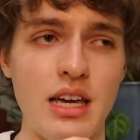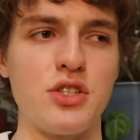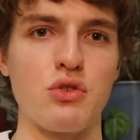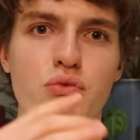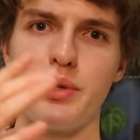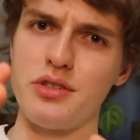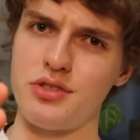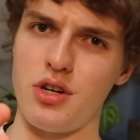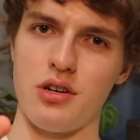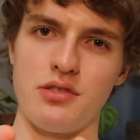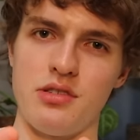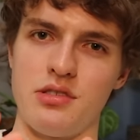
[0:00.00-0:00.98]
It's a real
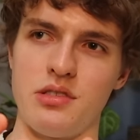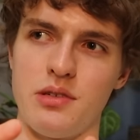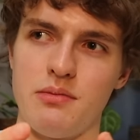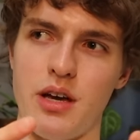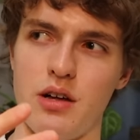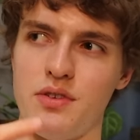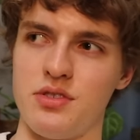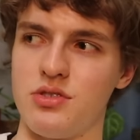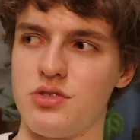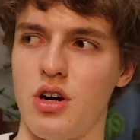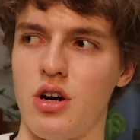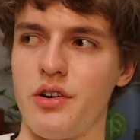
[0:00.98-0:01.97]
star system. Alpha
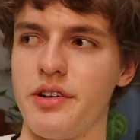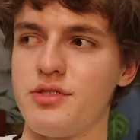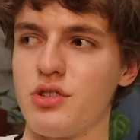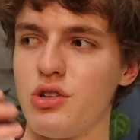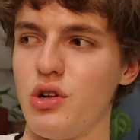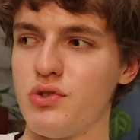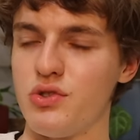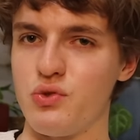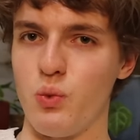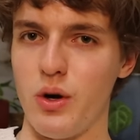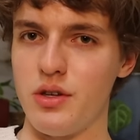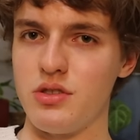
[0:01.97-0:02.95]
Centauri is the closest
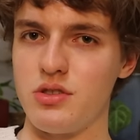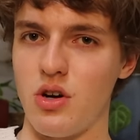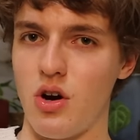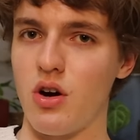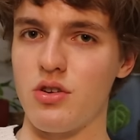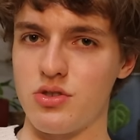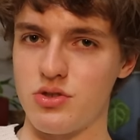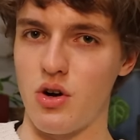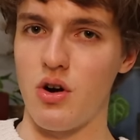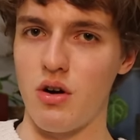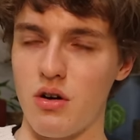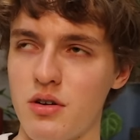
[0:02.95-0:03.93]
one to our
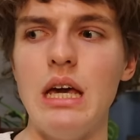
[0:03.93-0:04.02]
star.